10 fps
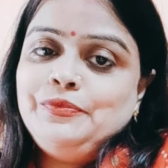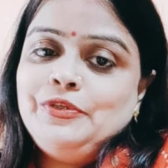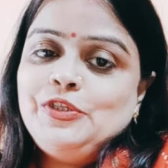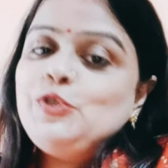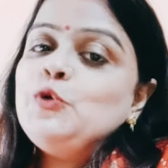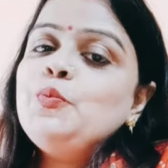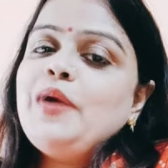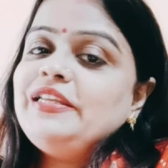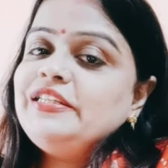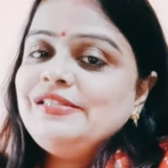So,
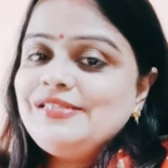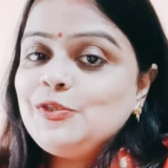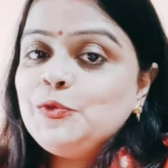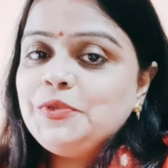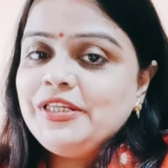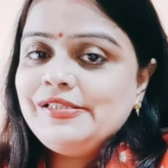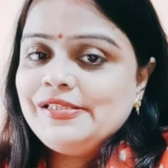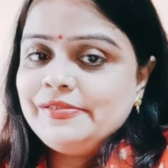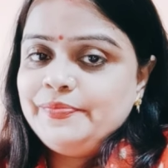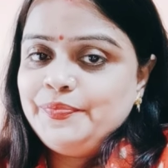my dear
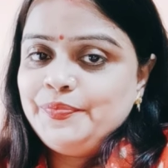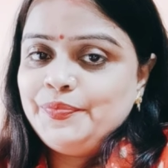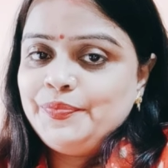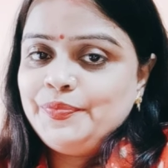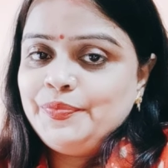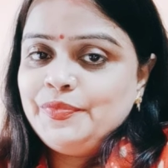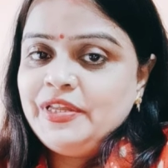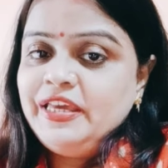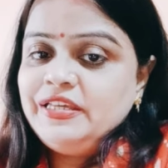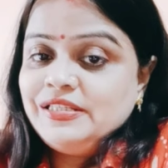students,
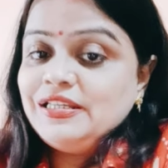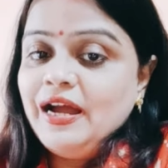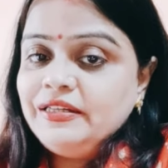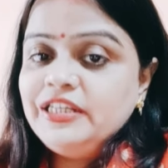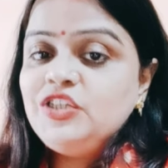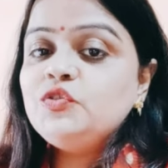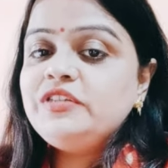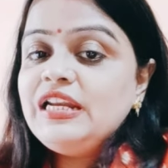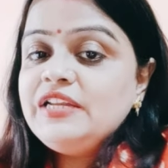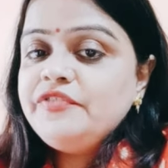he started to
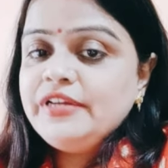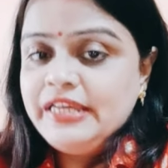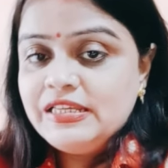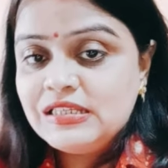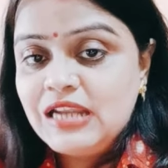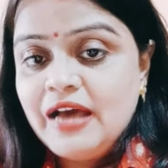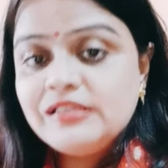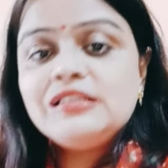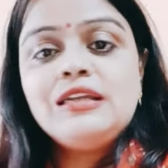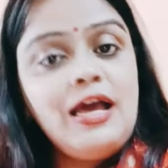deliver his
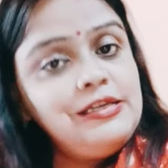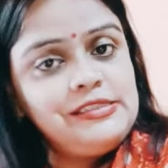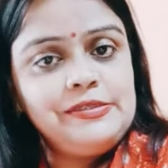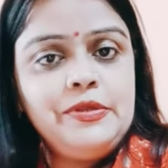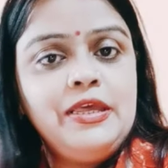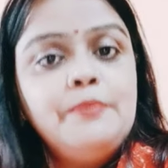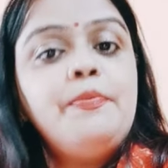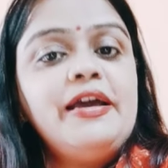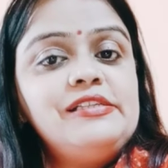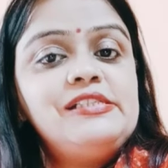last class
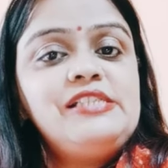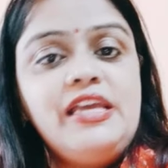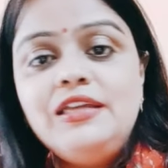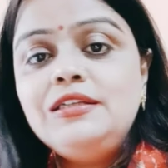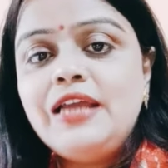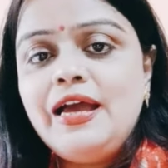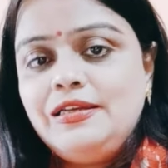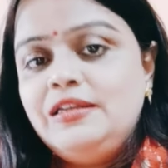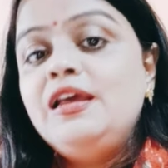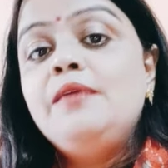by saying that,
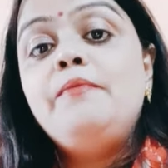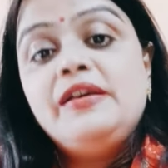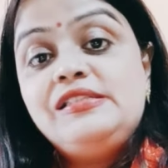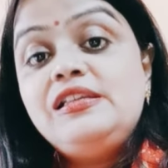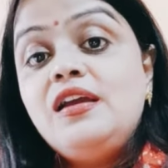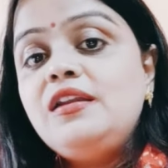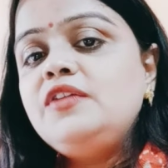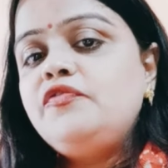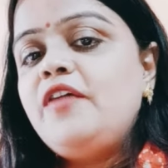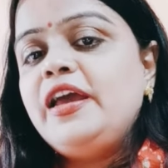by
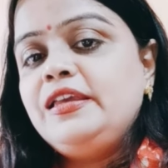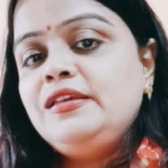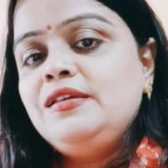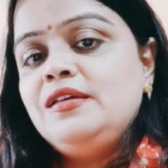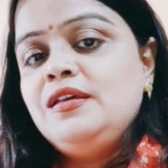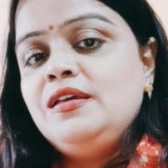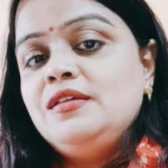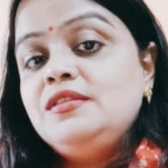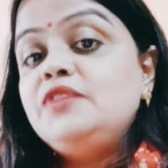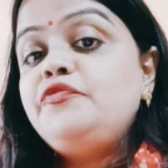signifying
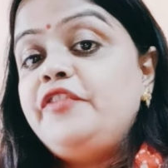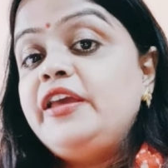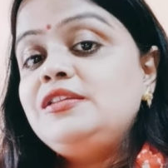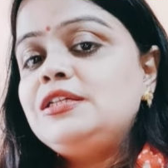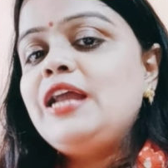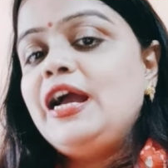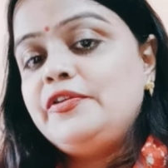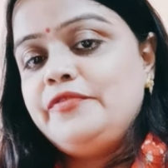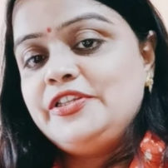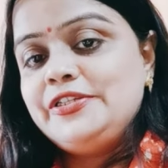the French
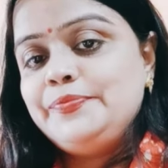language.